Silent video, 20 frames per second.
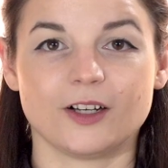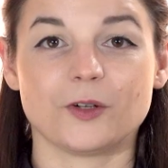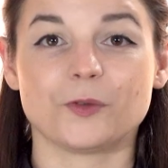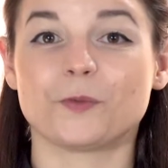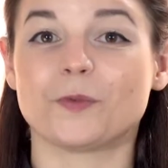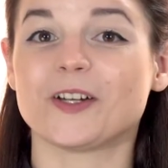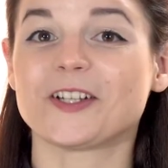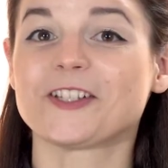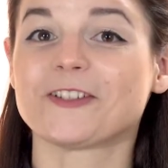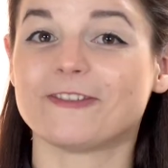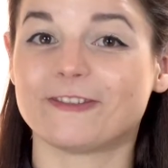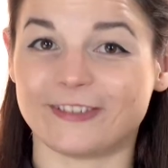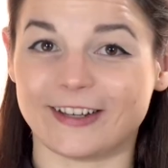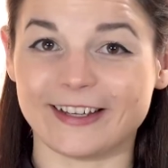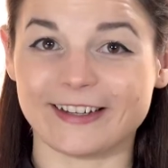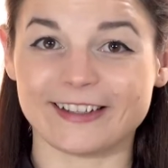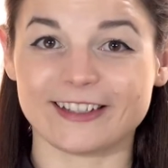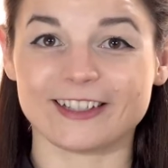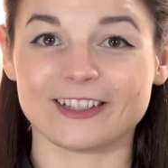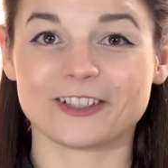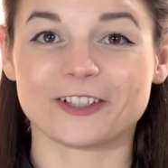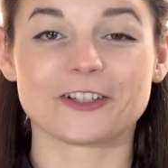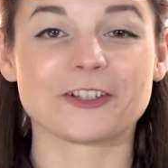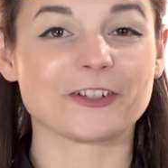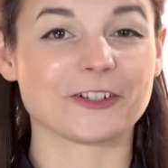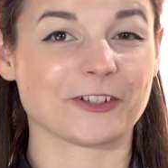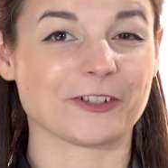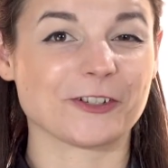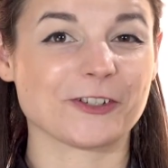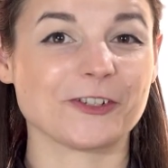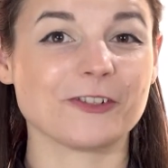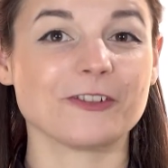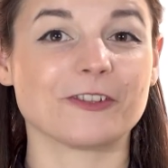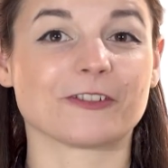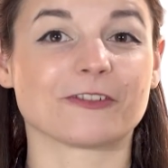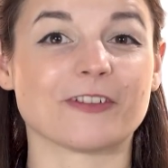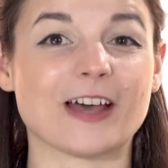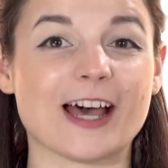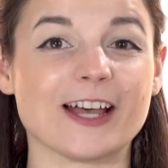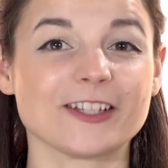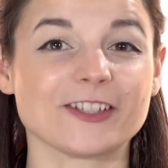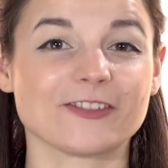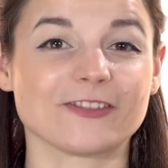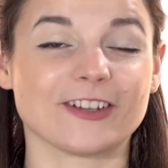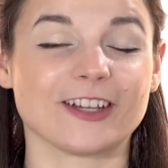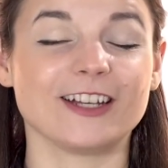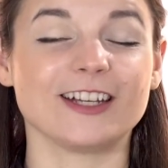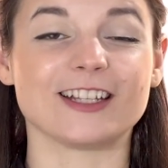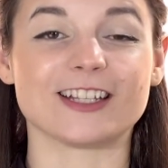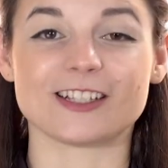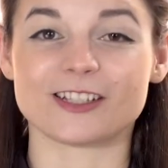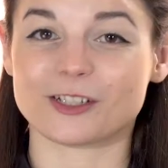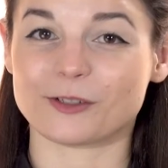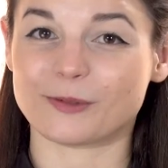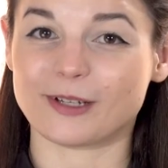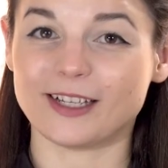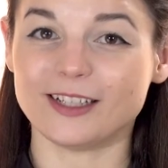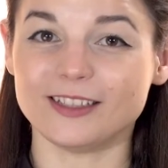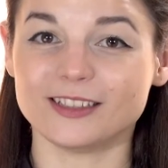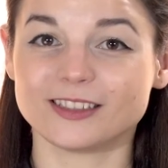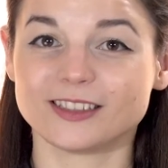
Want to finally learn Urdu the fast, fun, and easy way?